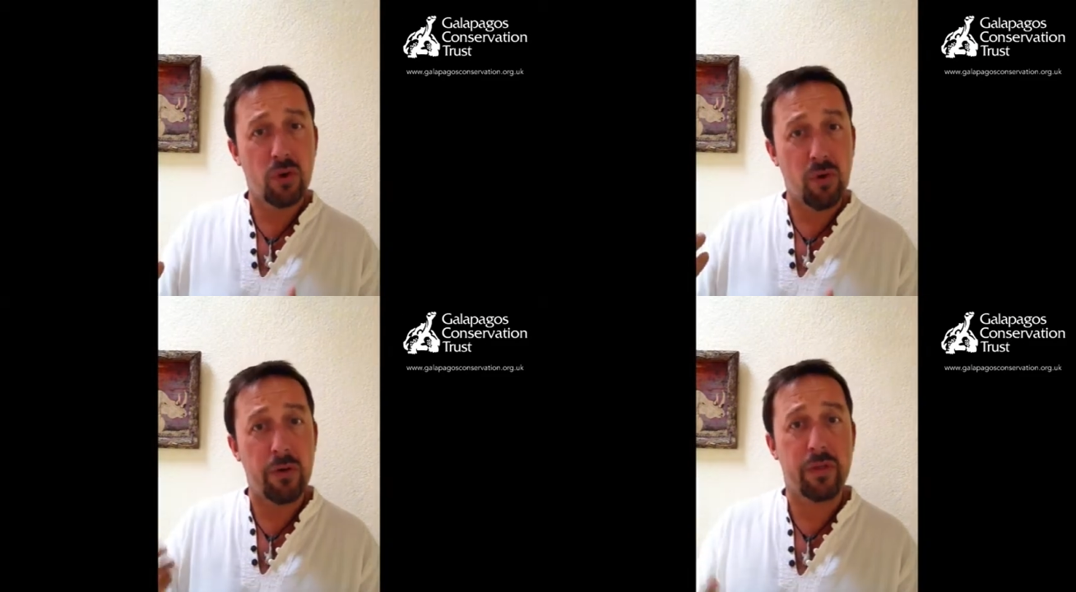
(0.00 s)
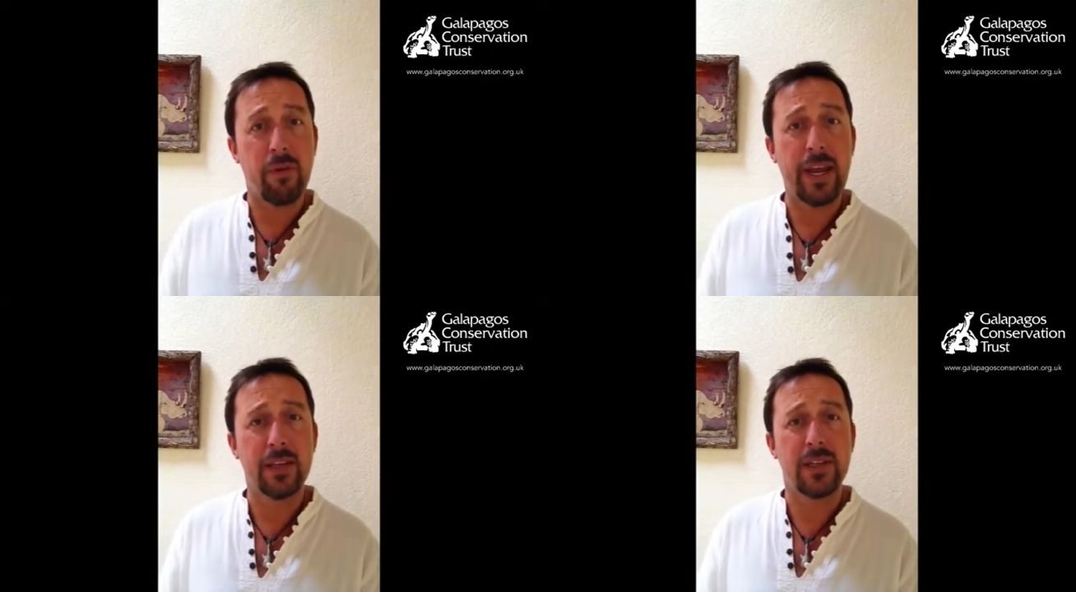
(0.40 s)
growth
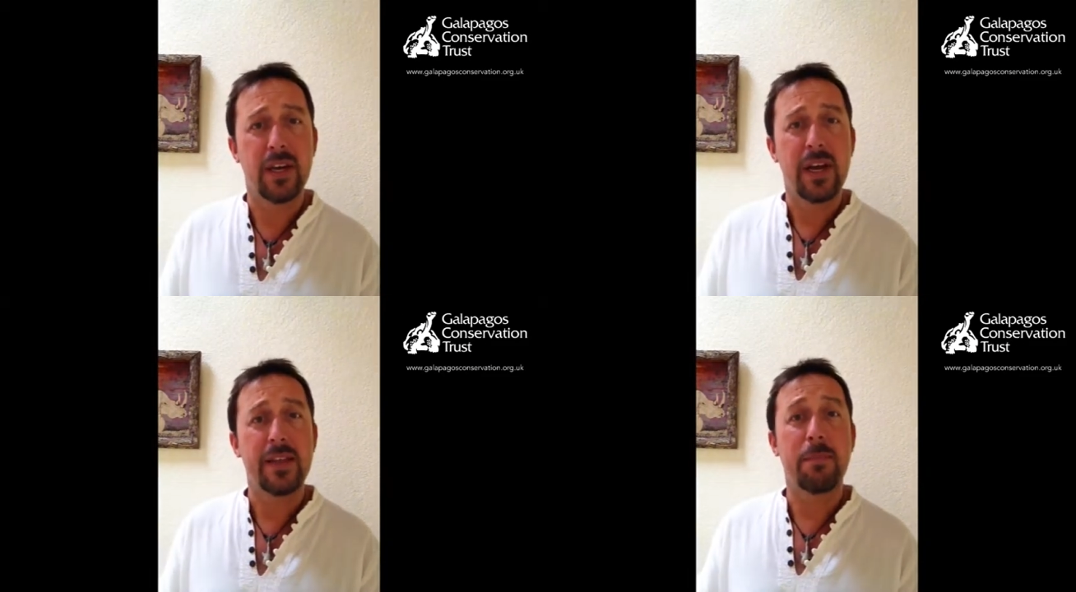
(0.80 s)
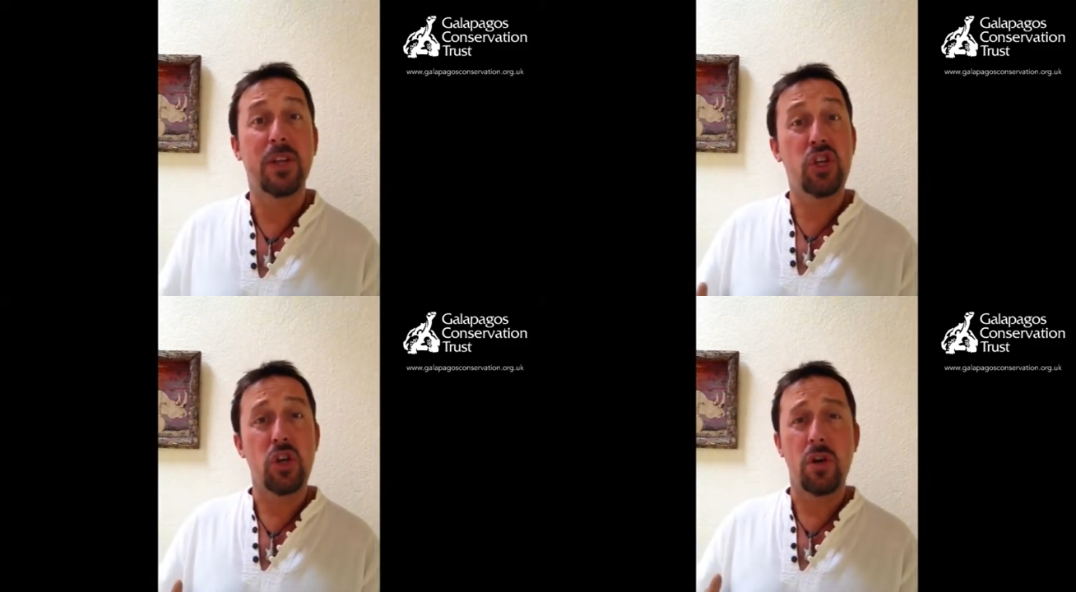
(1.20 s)
rates, they
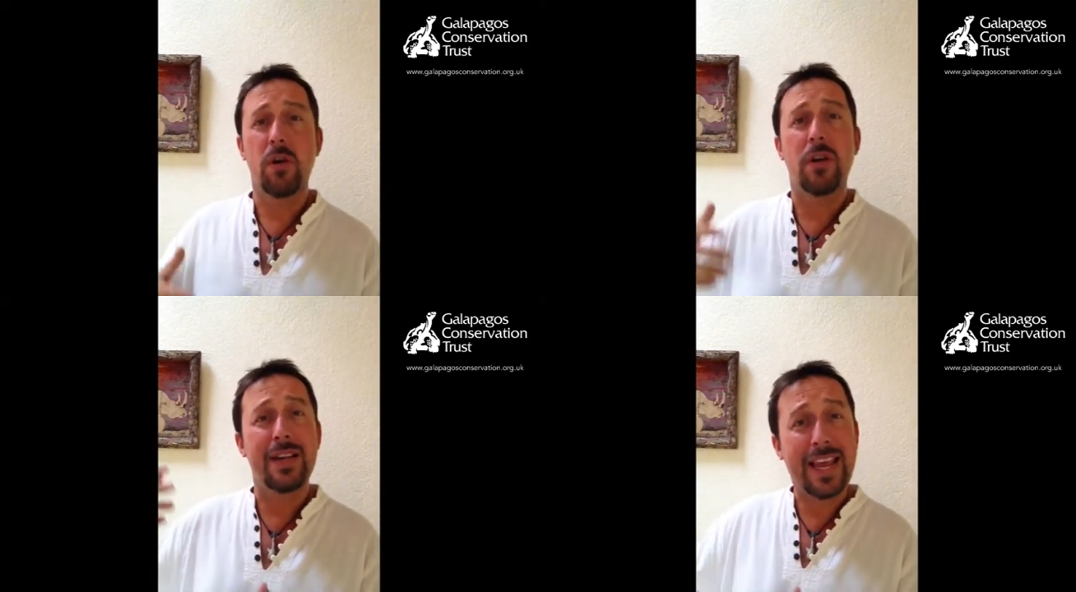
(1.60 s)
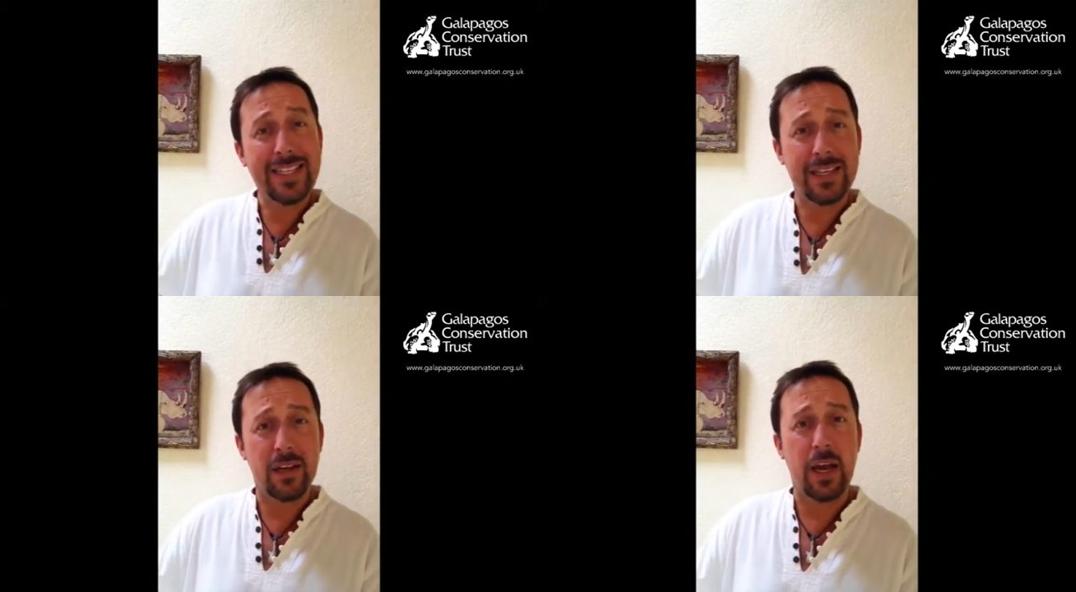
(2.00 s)
mature
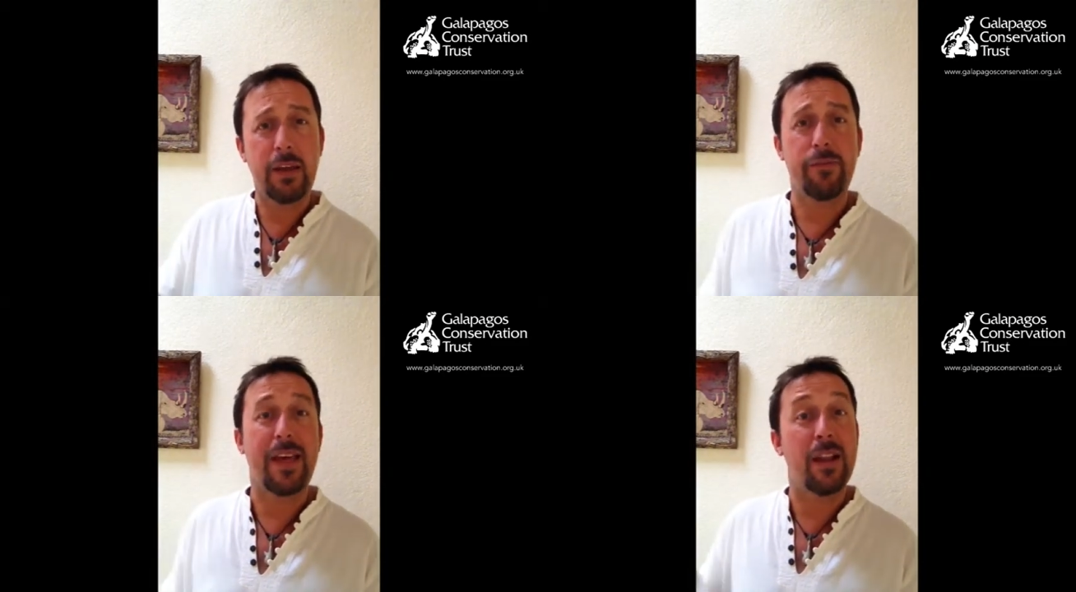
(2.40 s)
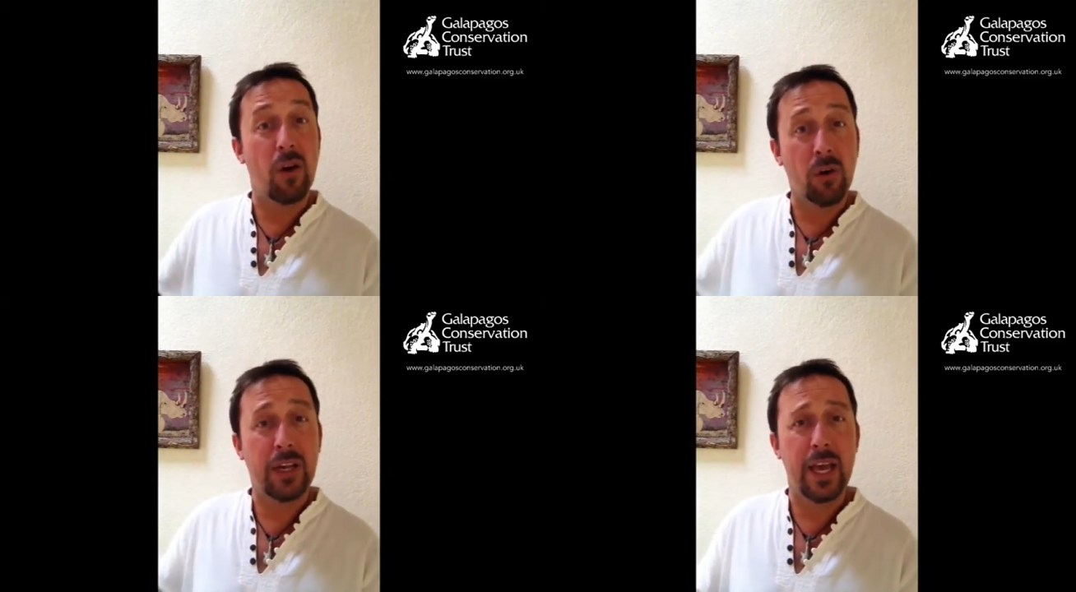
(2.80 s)
late in life, they're
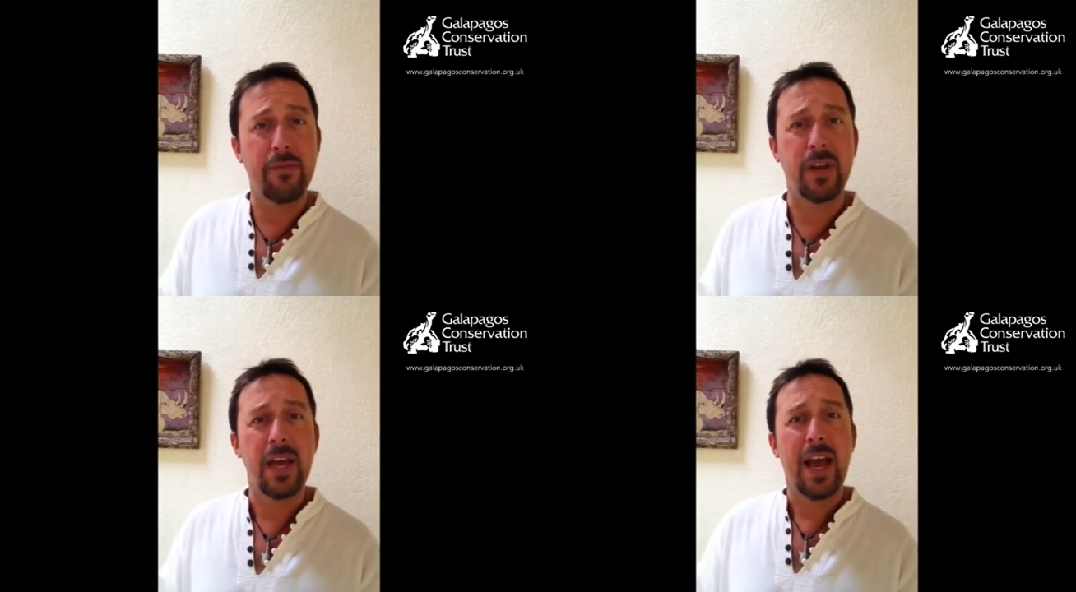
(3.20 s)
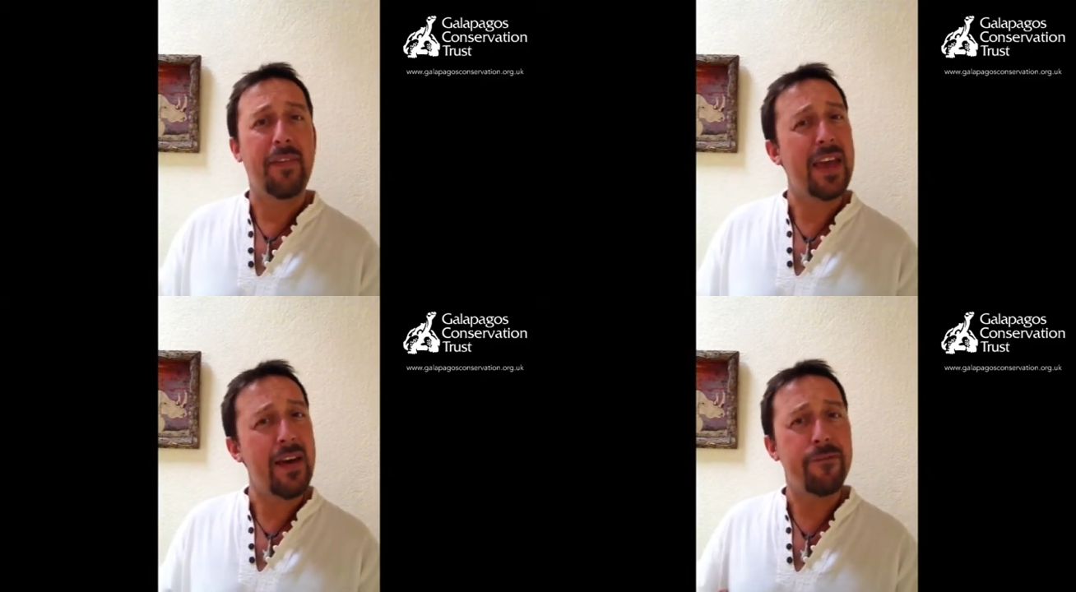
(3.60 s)
long lived,
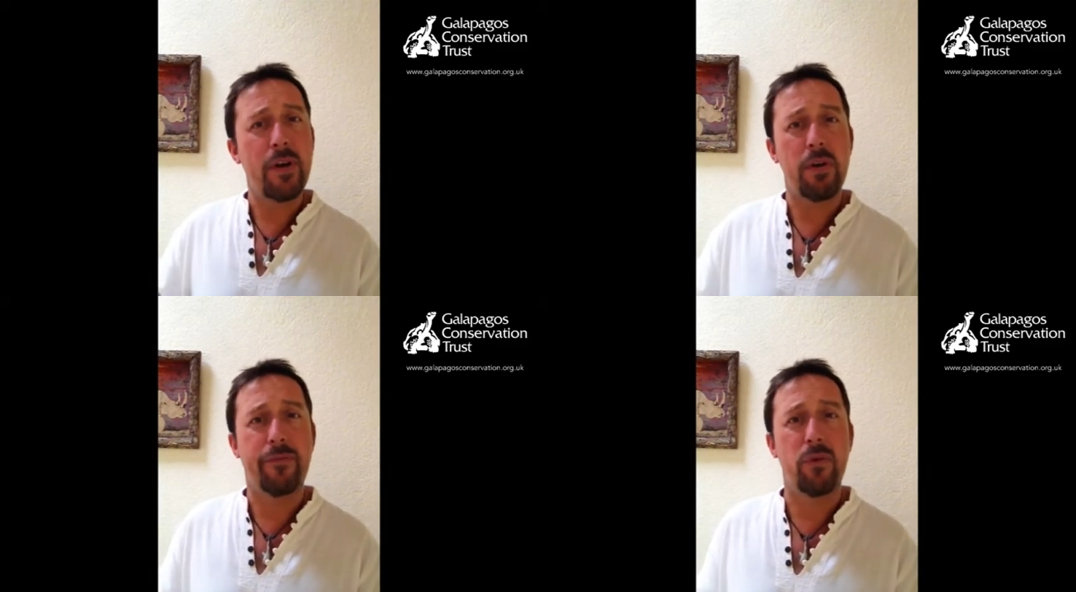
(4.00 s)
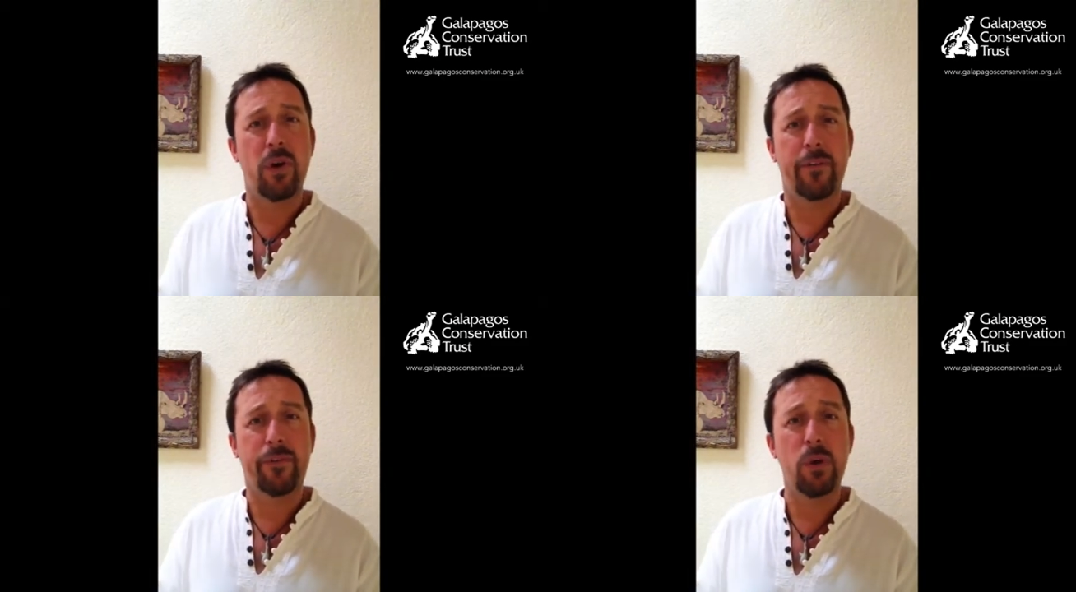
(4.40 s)
and they have very
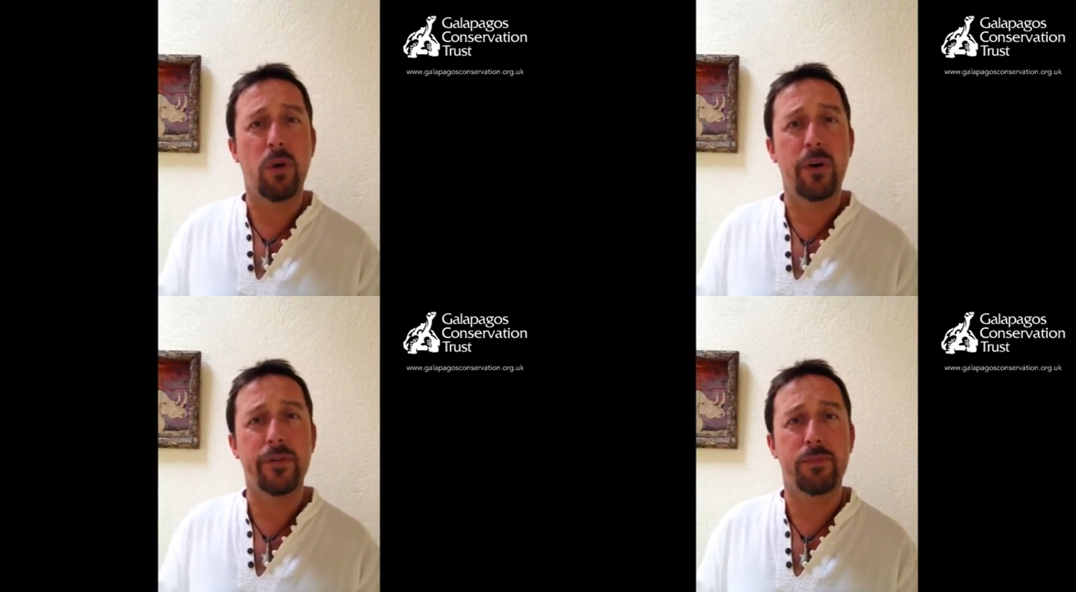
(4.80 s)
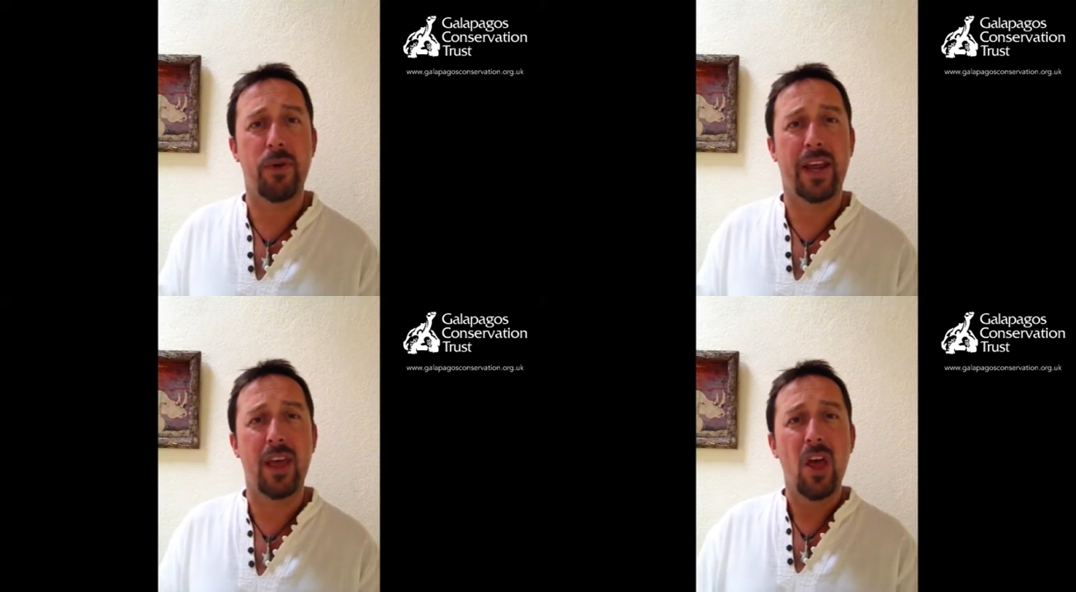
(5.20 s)
few
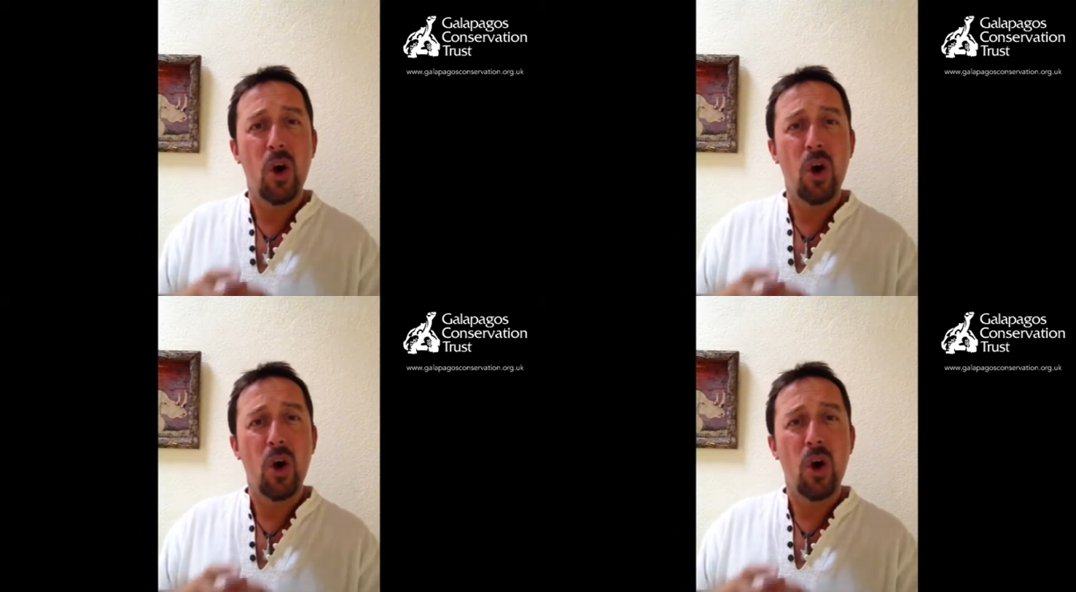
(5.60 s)
offspring.